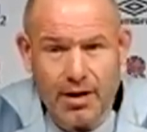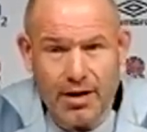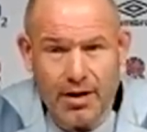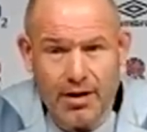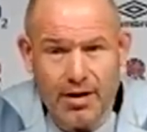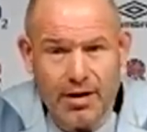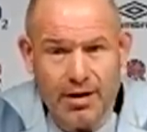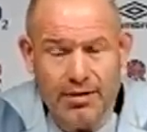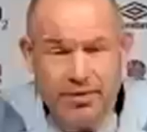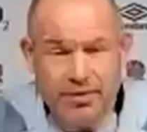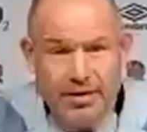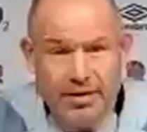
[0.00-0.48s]

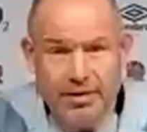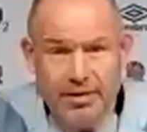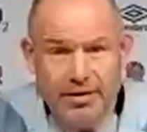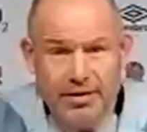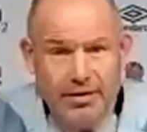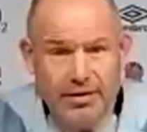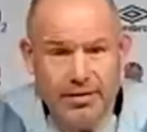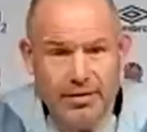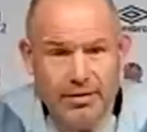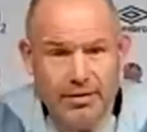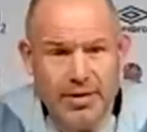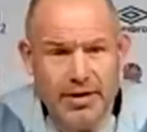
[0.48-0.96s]
I
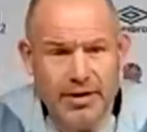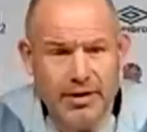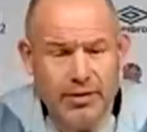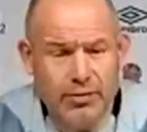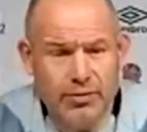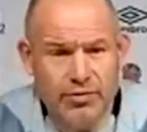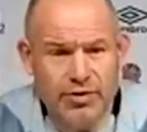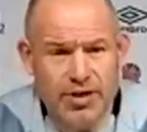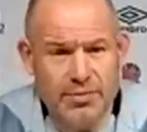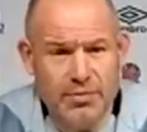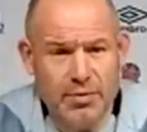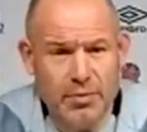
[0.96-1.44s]
think that the
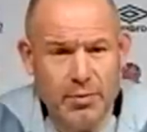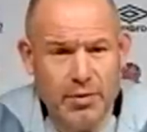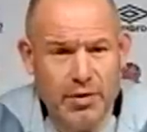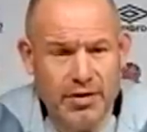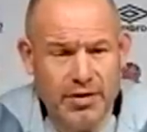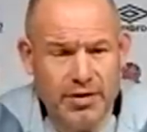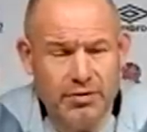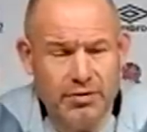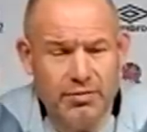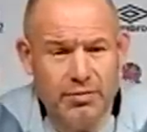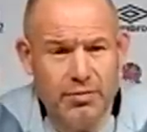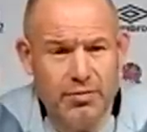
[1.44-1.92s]
medical team are
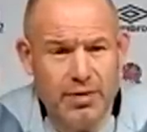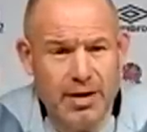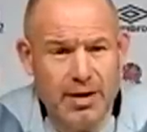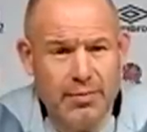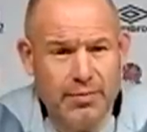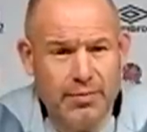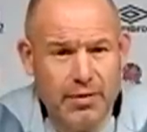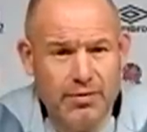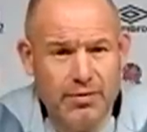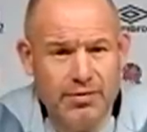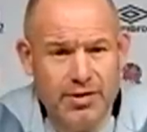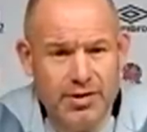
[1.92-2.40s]
working through
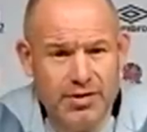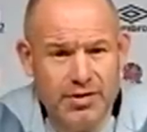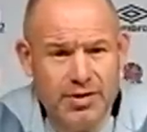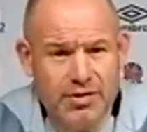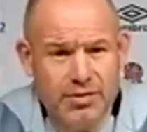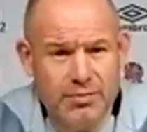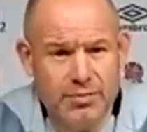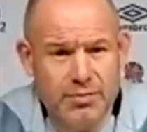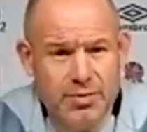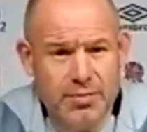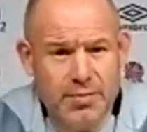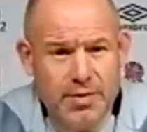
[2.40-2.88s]
that process
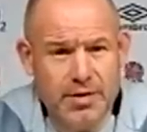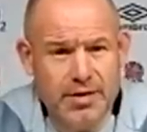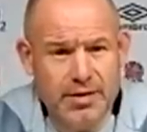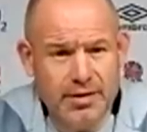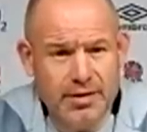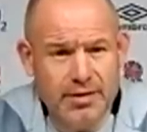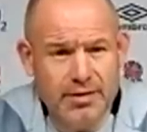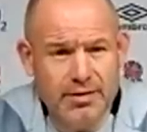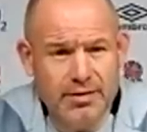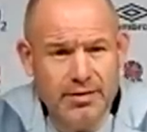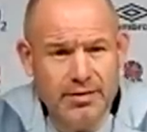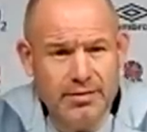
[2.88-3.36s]
as we speak.
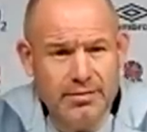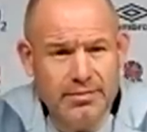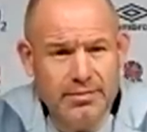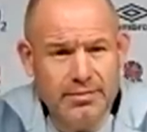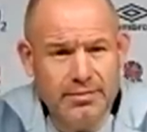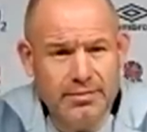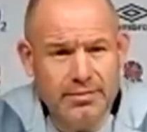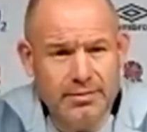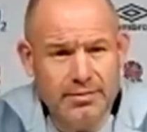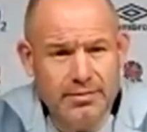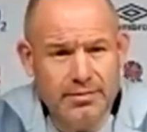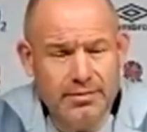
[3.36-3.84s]

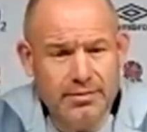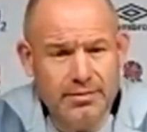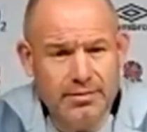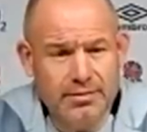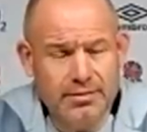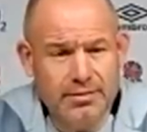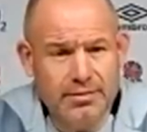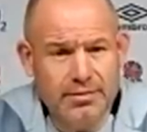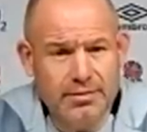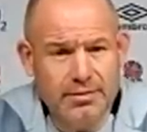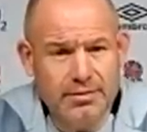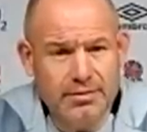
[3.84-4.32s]

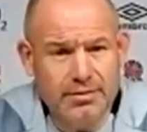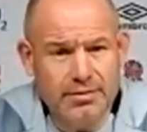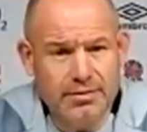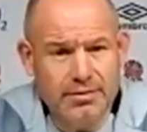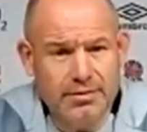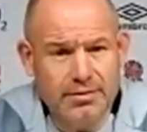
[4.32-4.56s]
Okay,